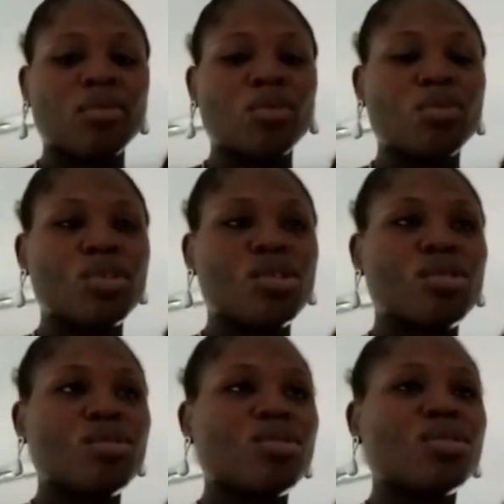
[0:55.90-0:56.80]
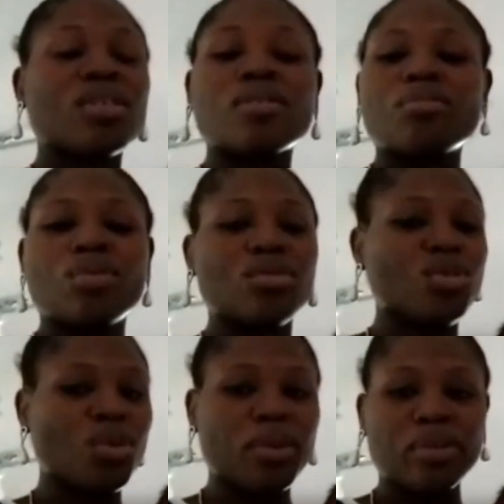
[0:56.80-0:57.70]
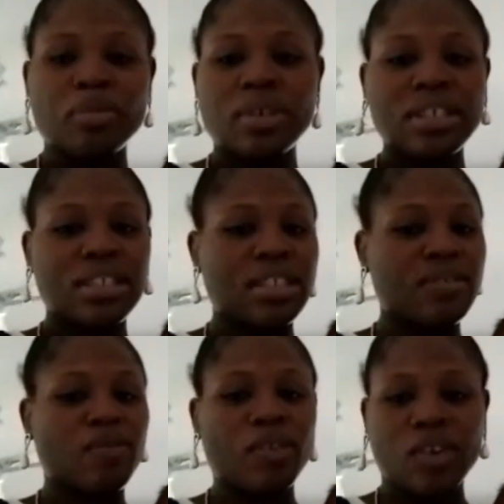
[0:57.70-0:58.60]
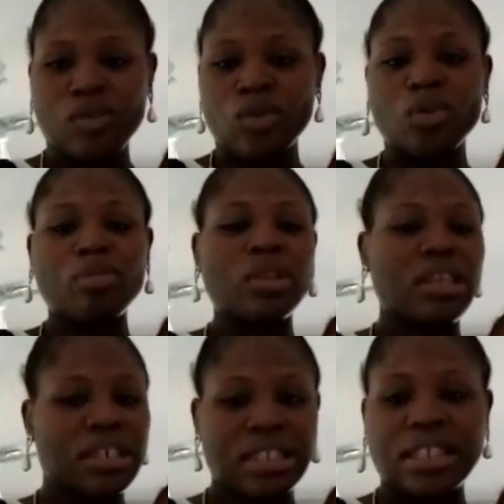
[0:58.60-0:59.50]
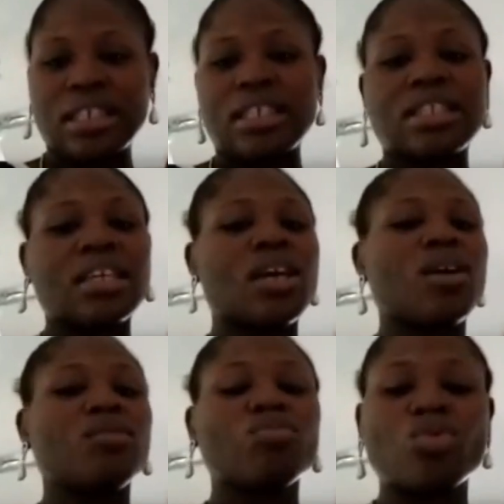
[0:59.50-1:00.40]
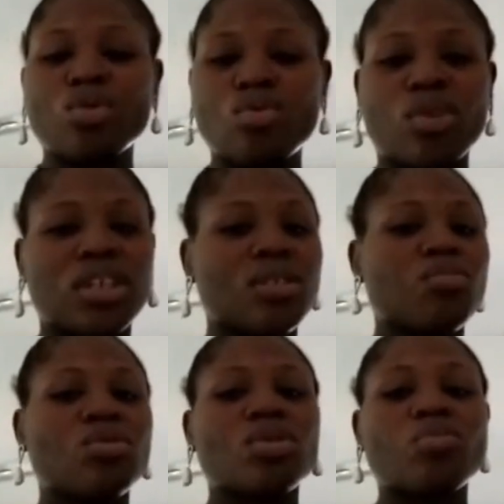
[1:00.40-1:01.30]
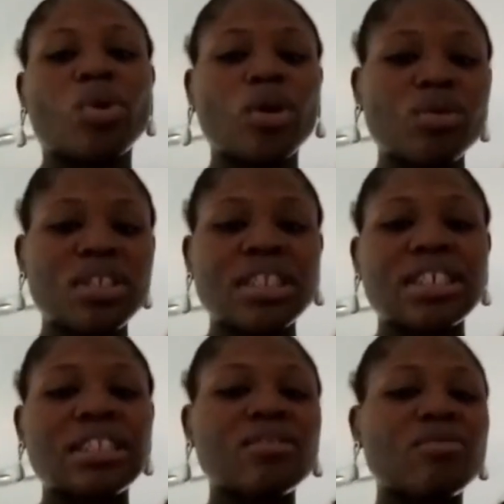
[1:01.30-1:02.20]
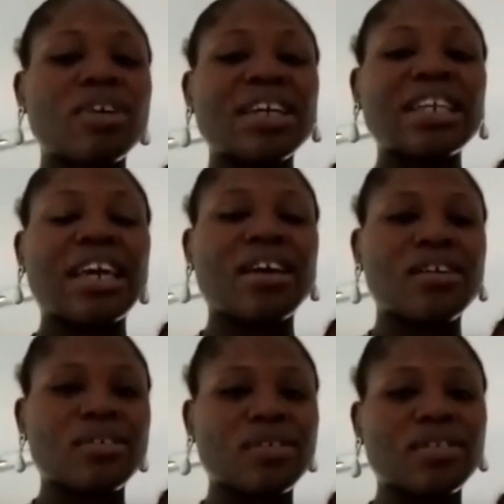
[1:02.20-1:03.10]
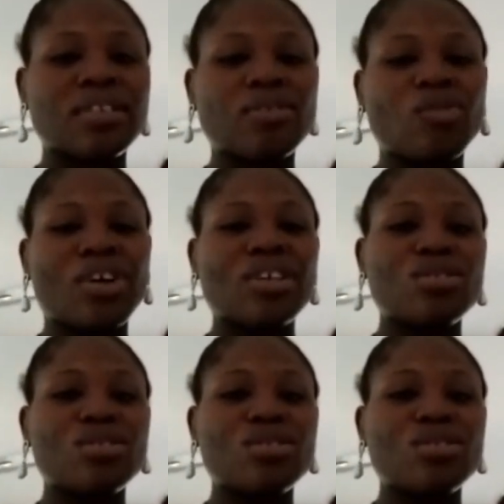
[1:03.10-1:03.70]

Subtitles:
We wish you nothing but joy, peace, favor, blessings, progress, prosperity, divine health, divine